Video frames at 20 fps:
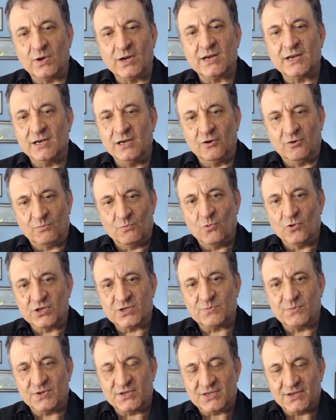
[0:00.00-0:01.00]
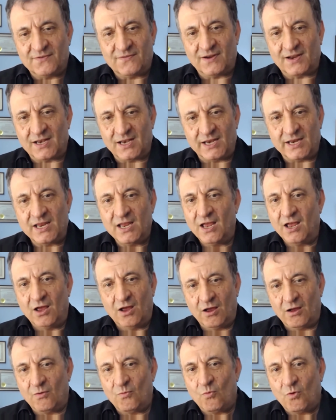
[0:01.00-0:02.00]
we're going to look more specifically
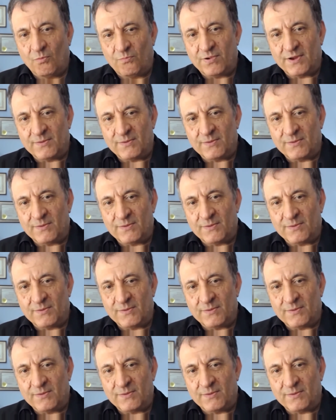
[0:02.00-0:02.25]
at what,